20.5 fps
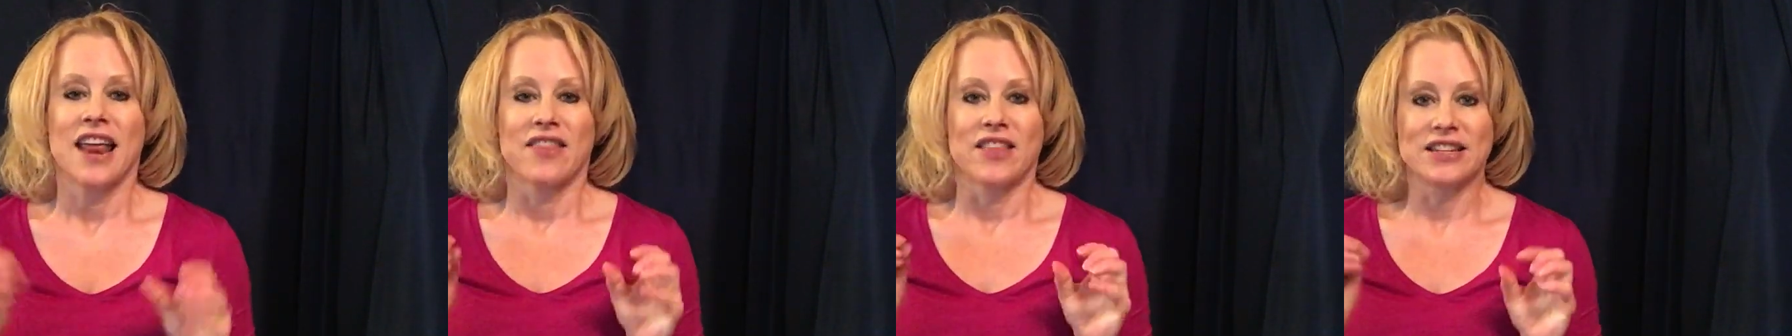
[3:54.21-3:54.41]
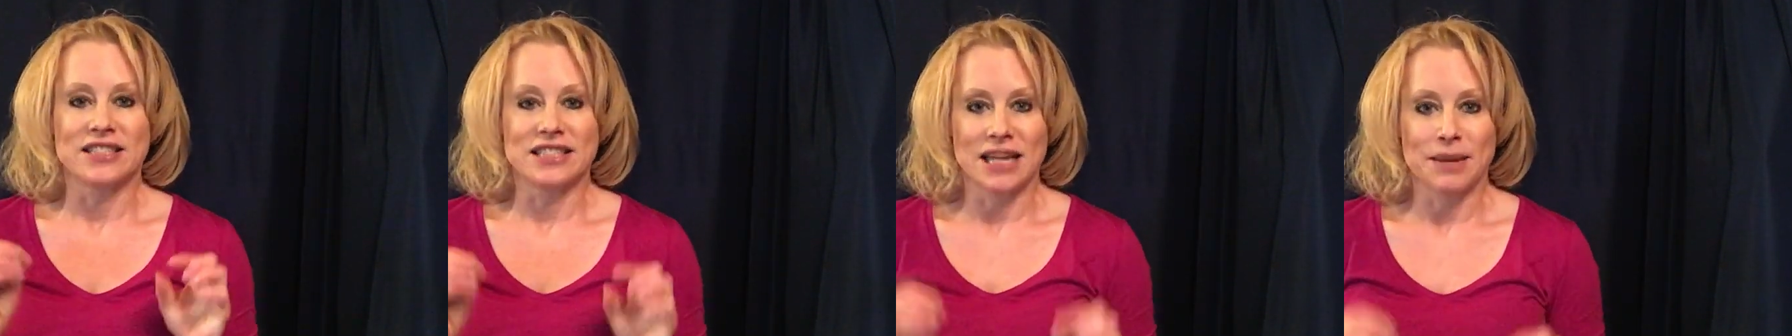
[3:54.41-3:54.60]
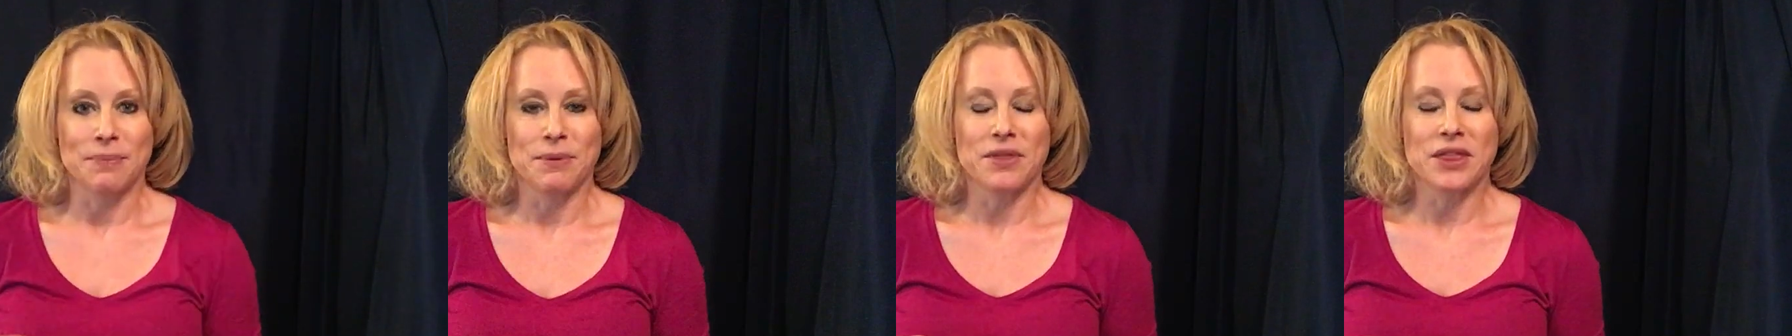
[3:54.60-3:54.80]
the
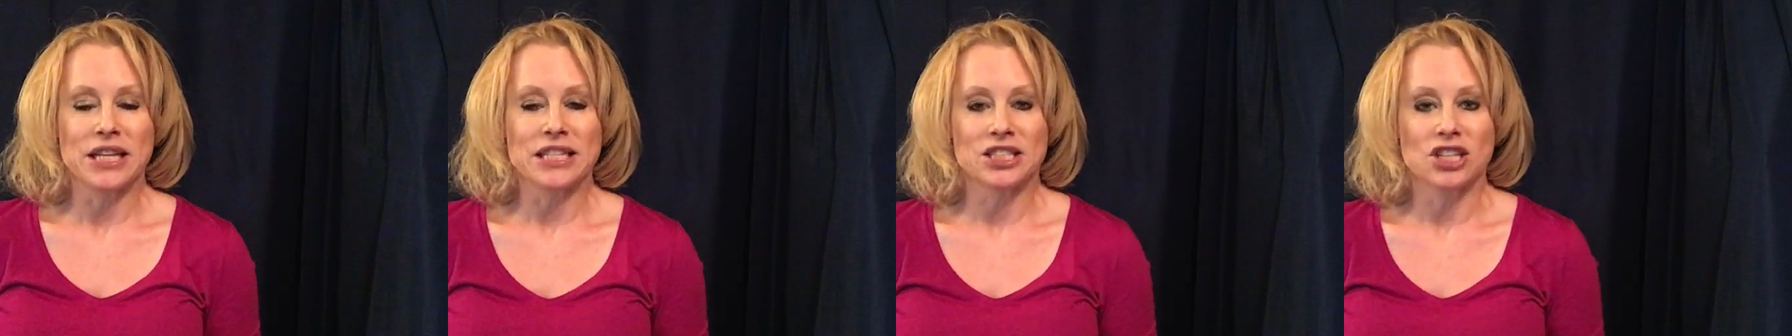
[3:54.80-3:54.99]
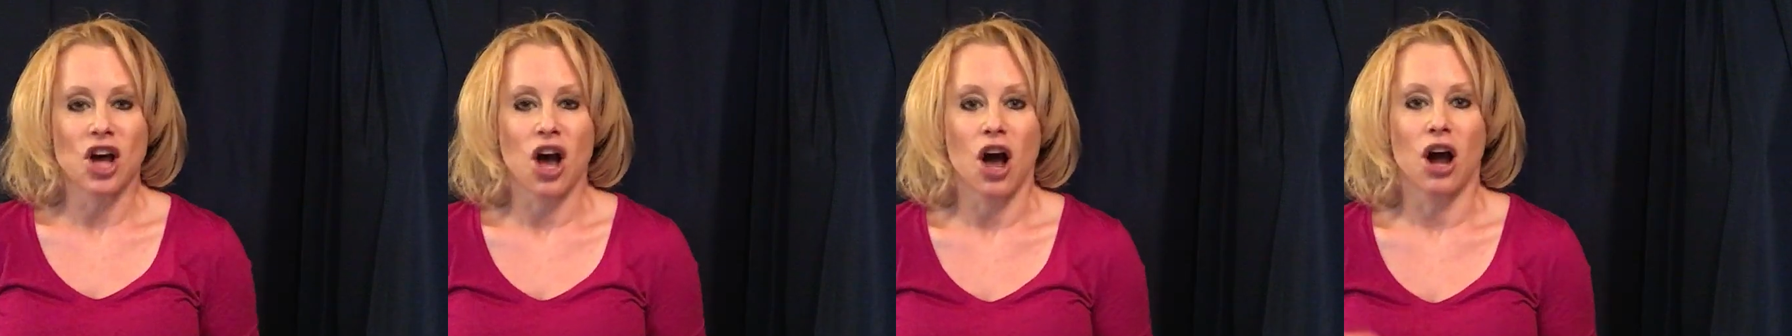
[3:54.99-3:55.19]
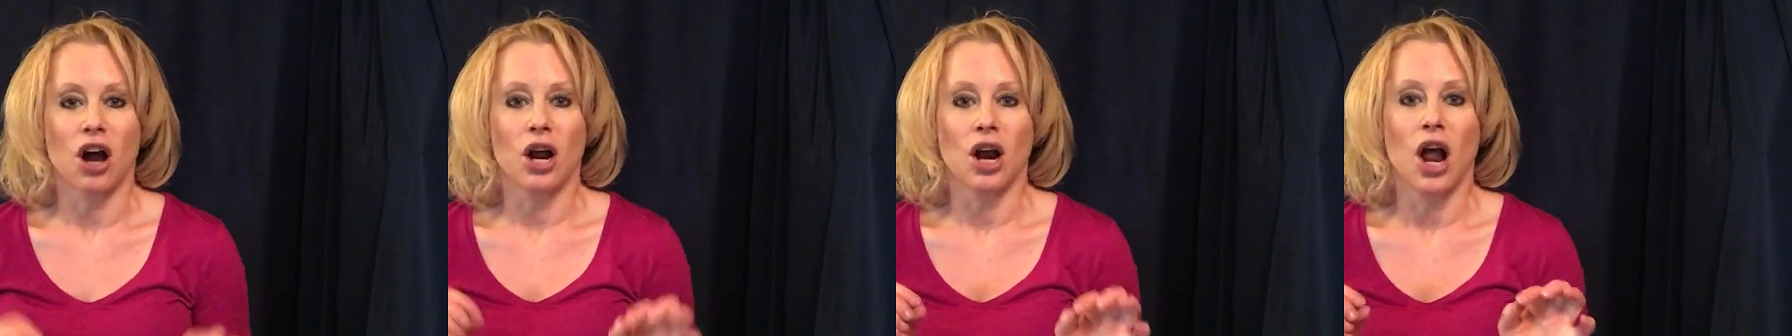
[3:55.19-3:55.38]
tip of the
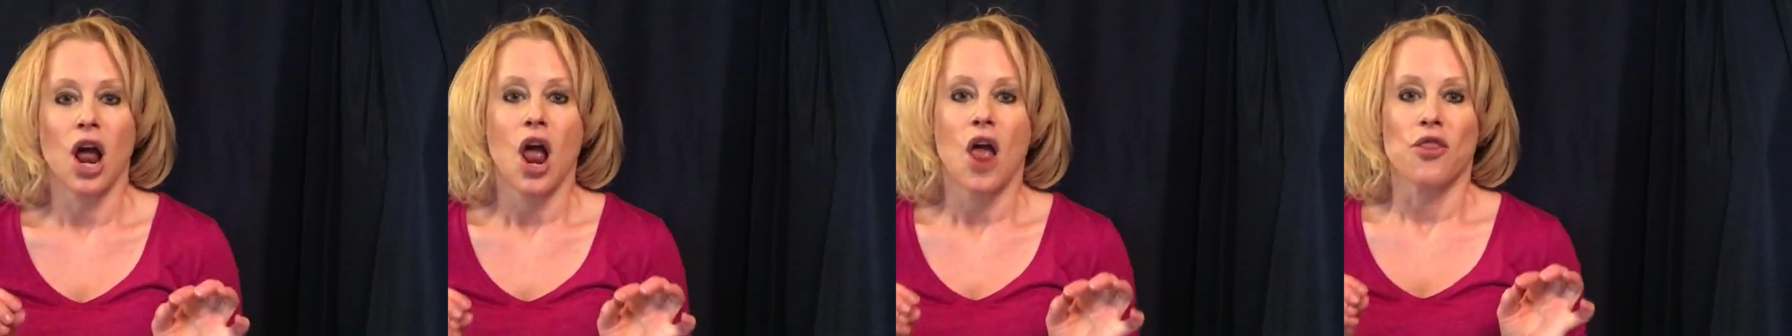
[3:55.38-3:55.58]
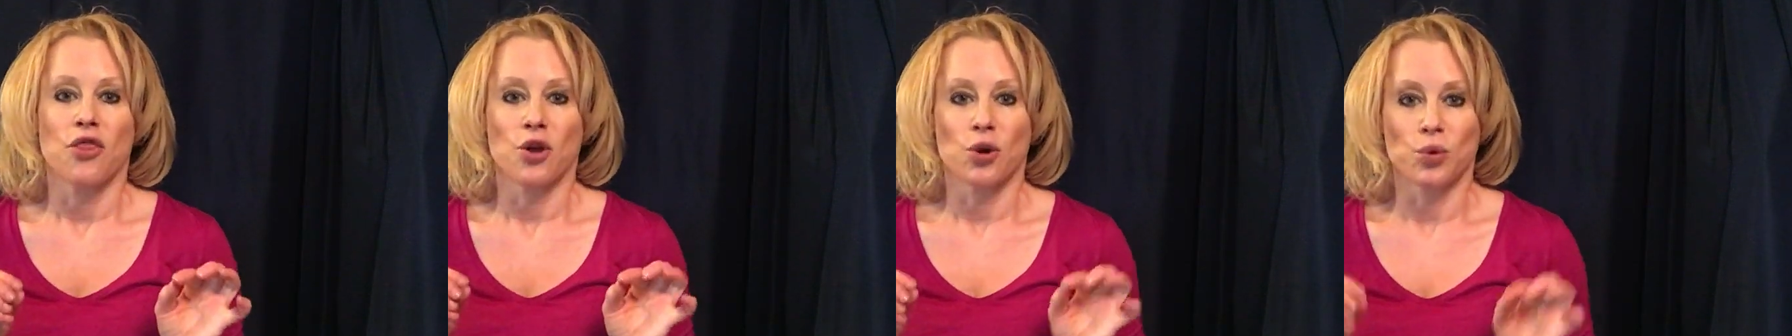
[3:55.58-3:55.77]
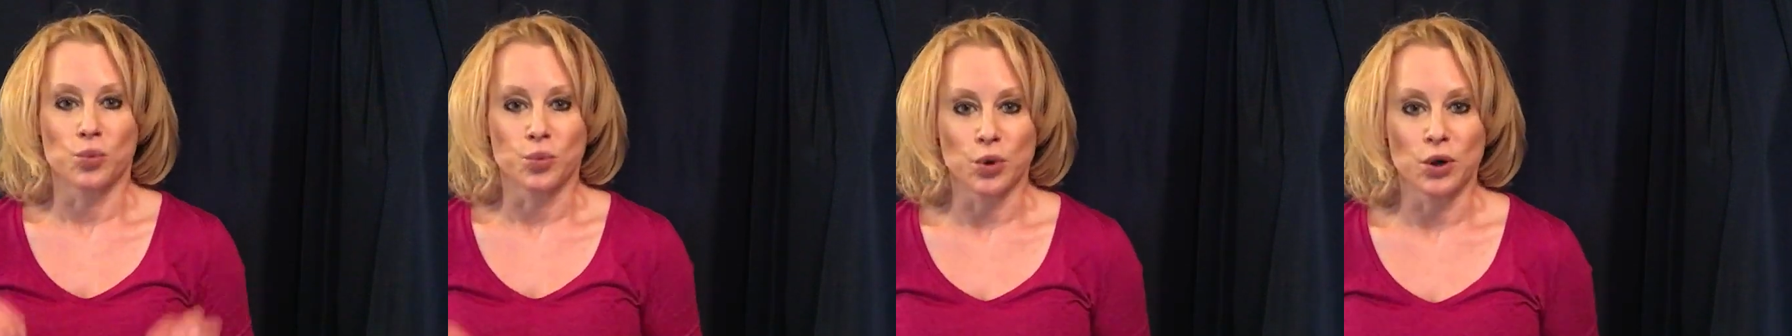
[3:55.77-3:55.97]
tongue,
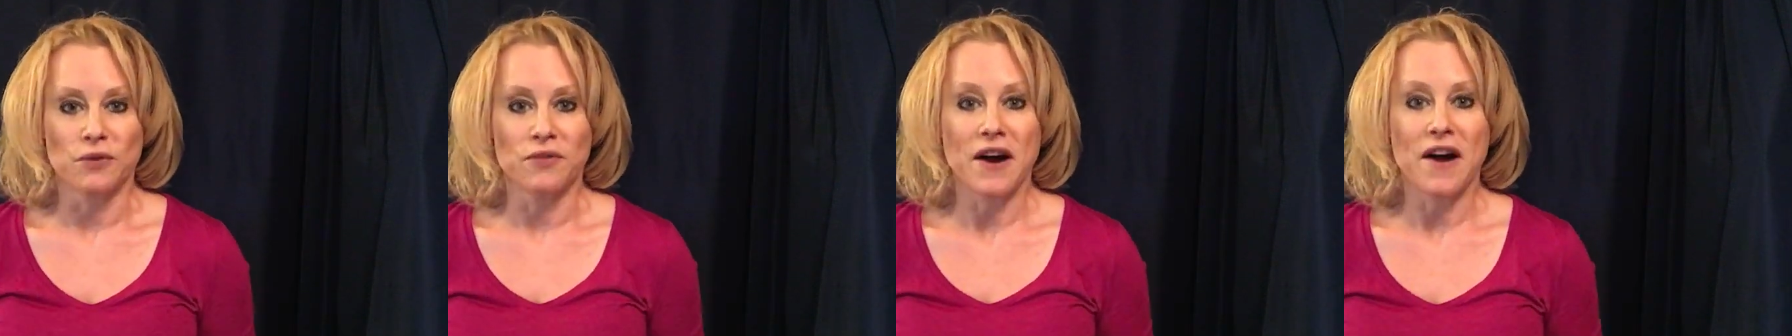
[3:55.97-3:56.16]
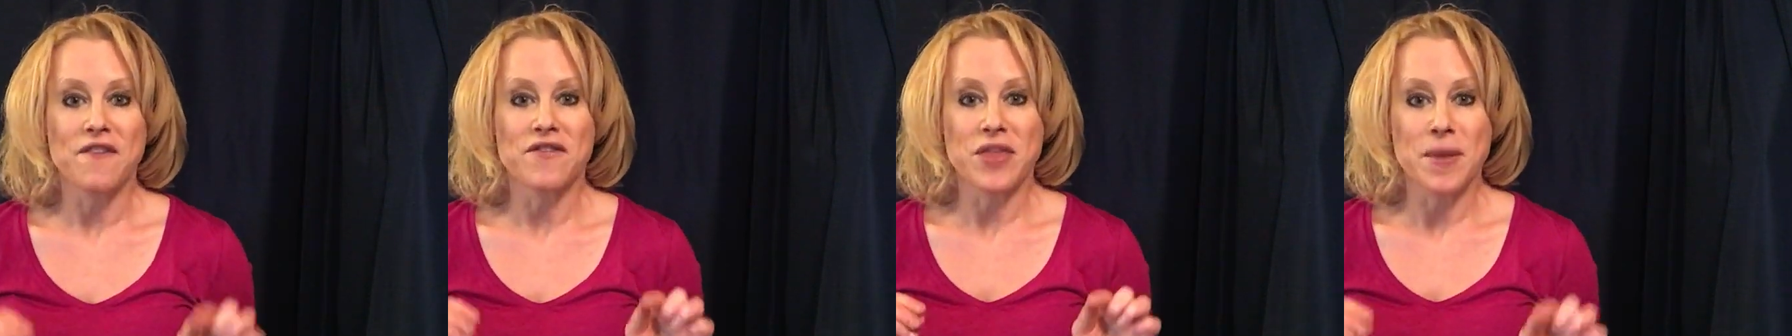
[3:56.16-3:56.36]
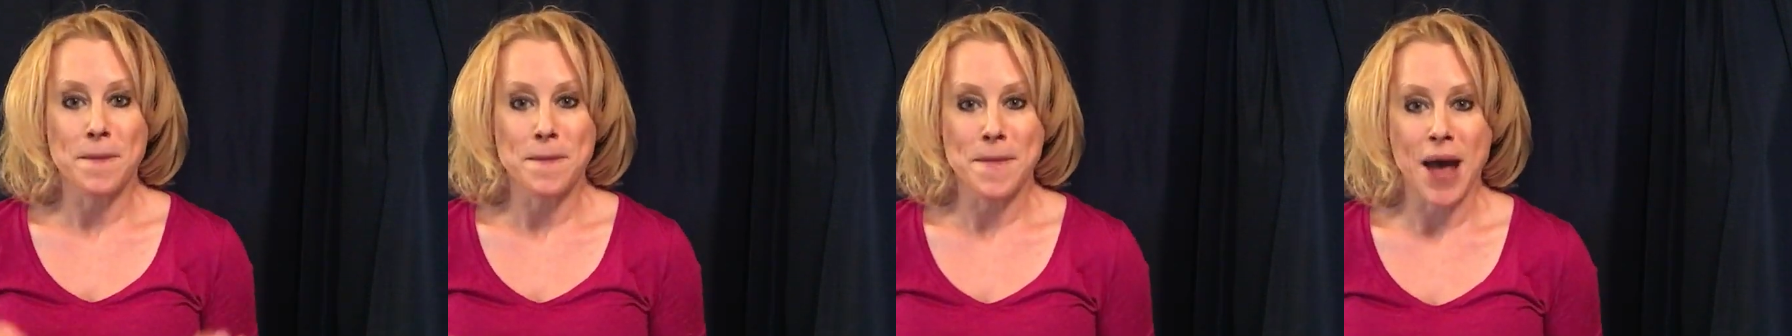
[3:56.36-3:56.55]
the roof
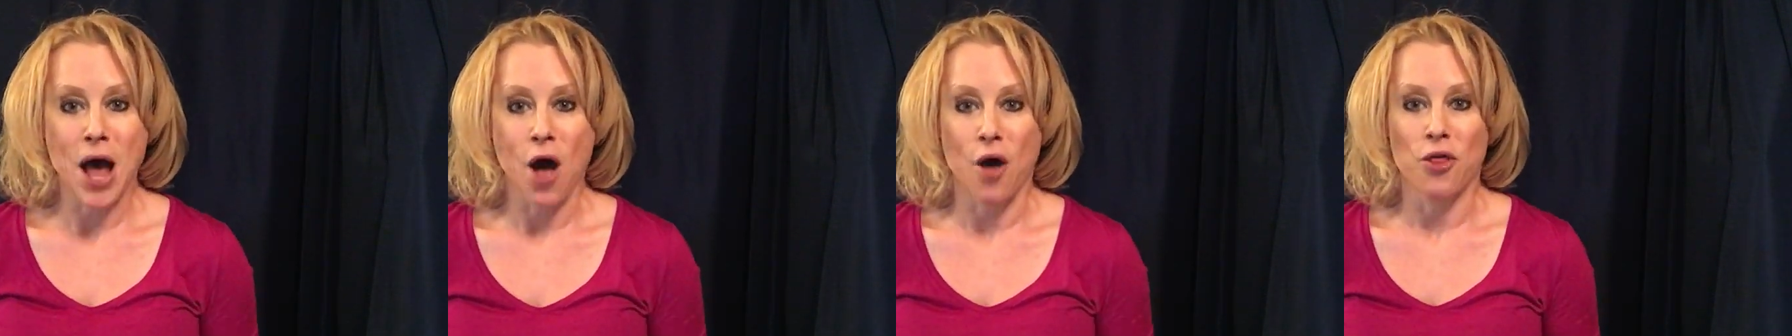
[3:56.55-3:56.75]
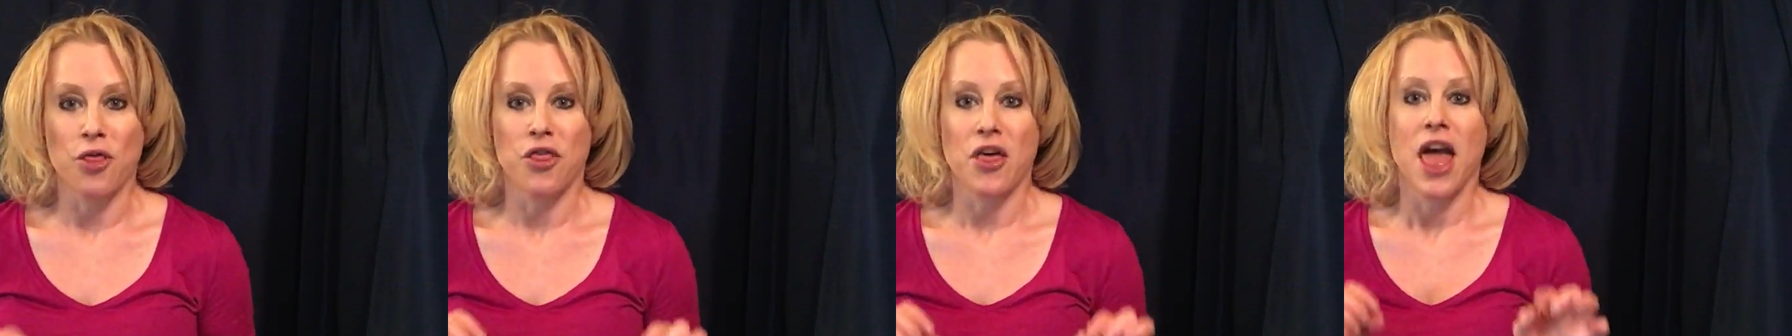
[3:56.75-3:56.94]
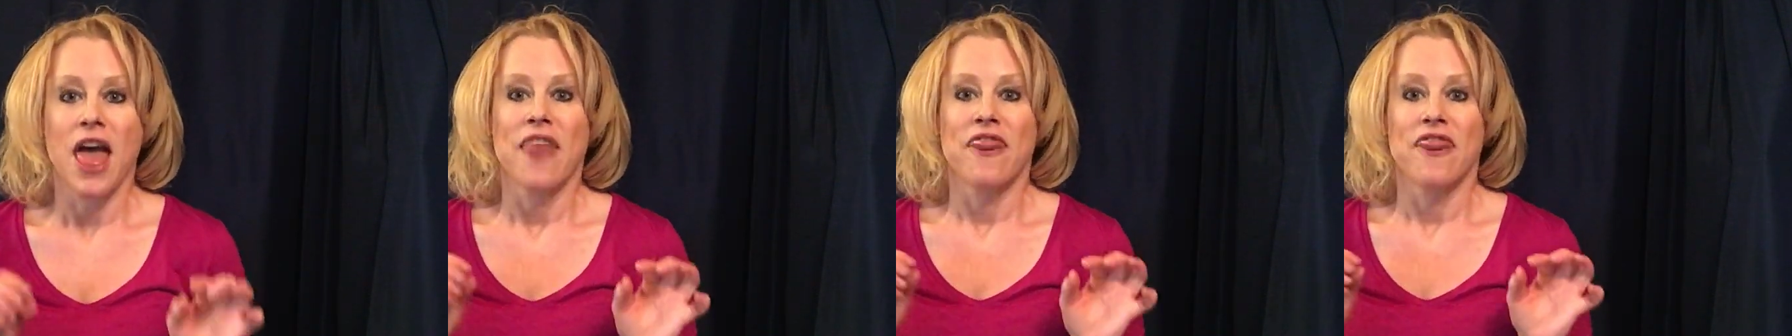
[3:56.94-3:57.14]
of the
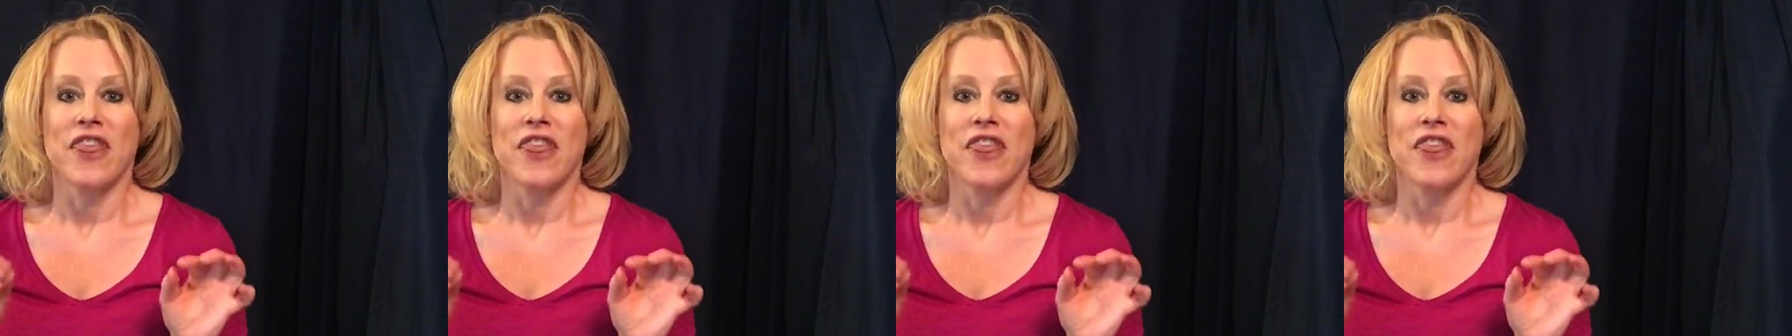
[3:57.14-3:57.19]
mouth,